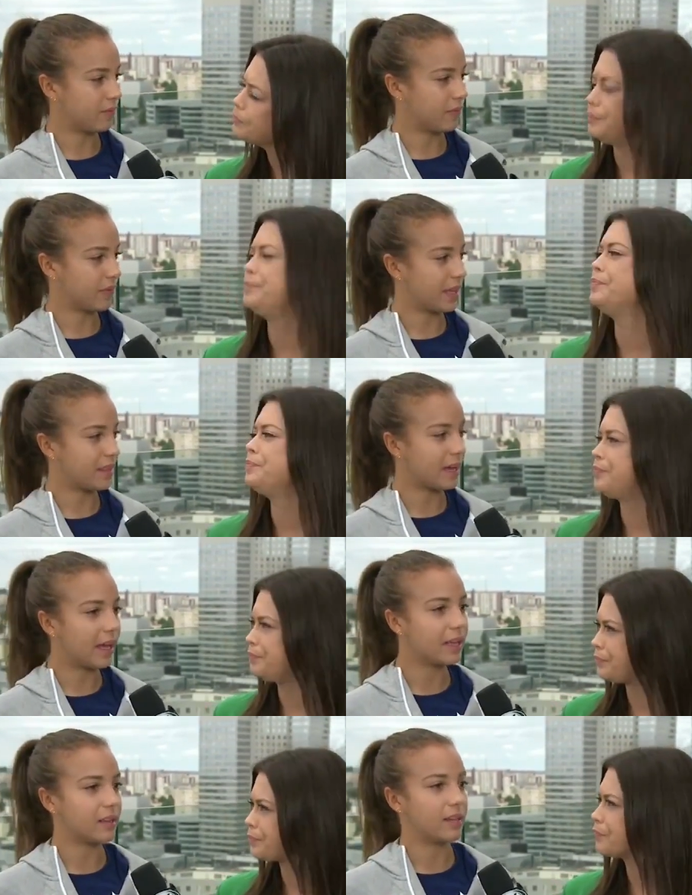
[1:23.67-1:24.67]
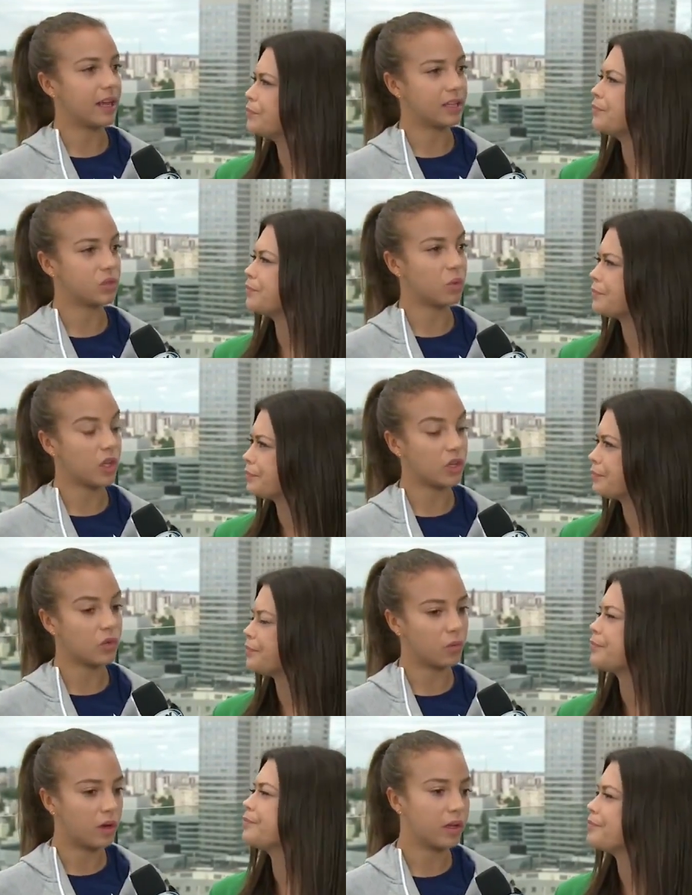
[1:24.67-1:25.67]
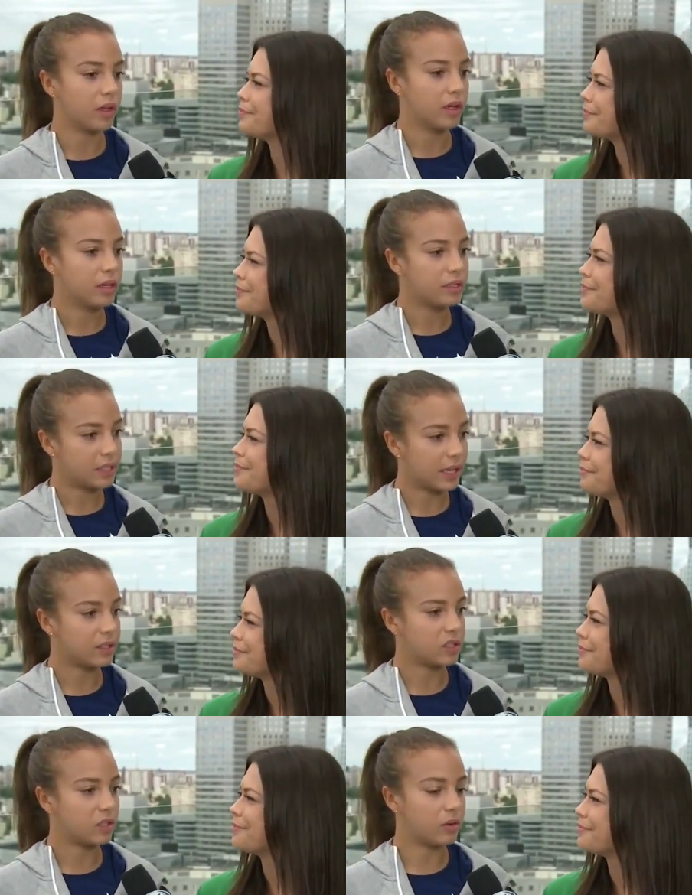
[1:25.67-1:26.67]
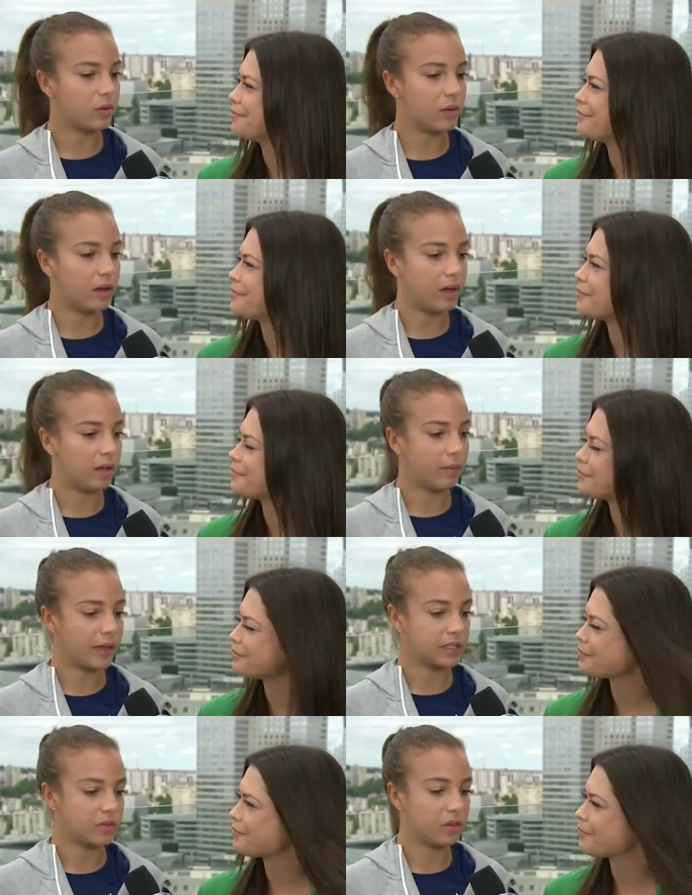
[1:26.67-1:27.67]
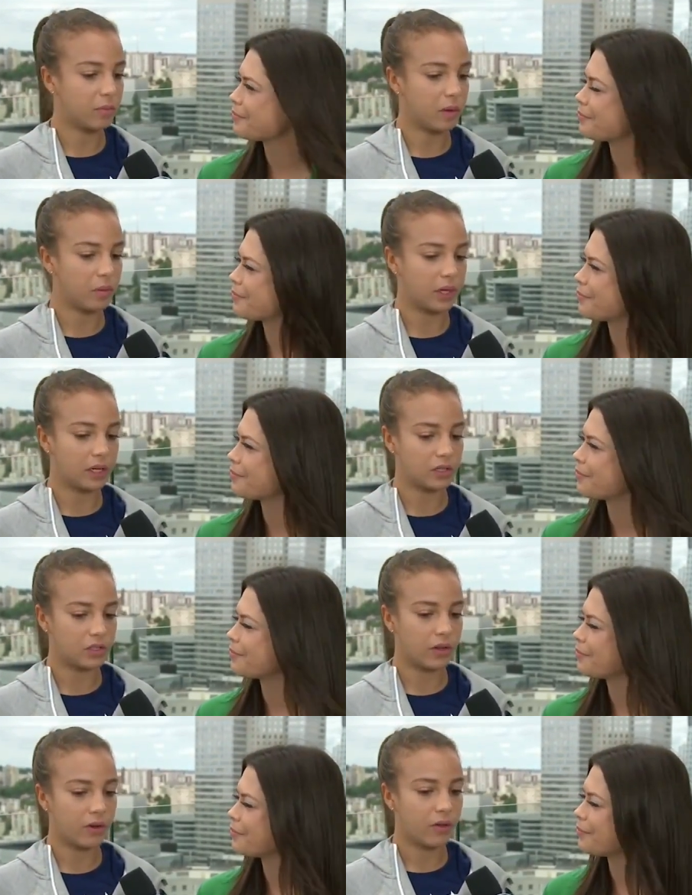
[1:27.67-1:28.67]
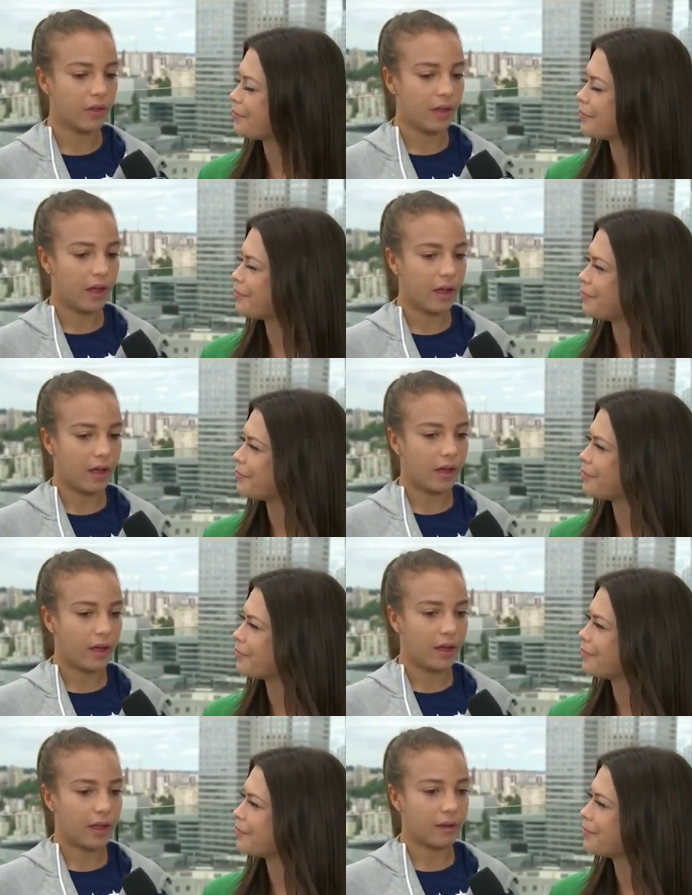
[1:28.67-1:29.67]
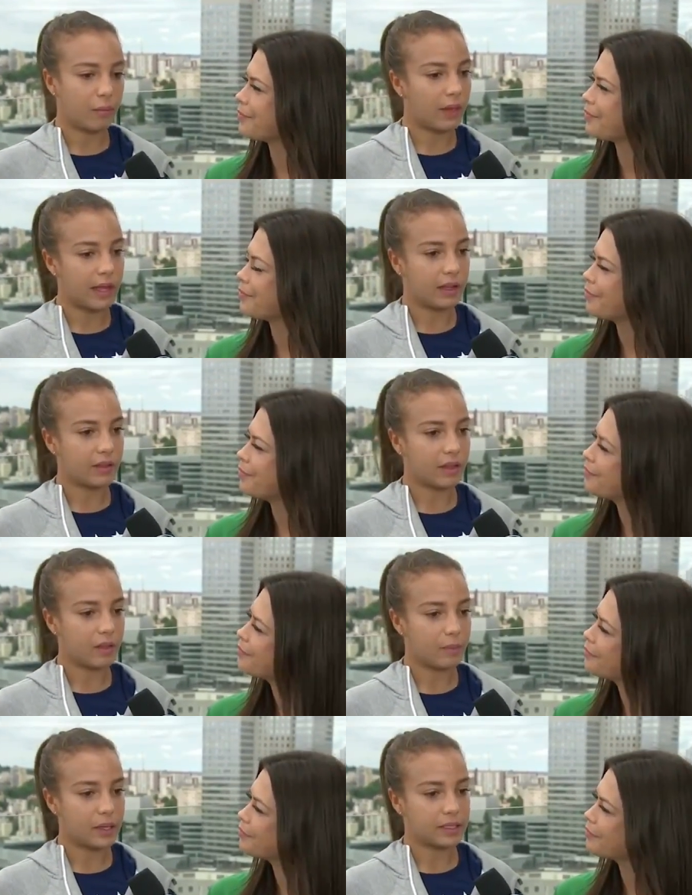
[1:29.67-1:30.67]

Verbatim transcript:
Speaker 1: dream. Like that that is what you want to get to um, as a football player. So and playing in the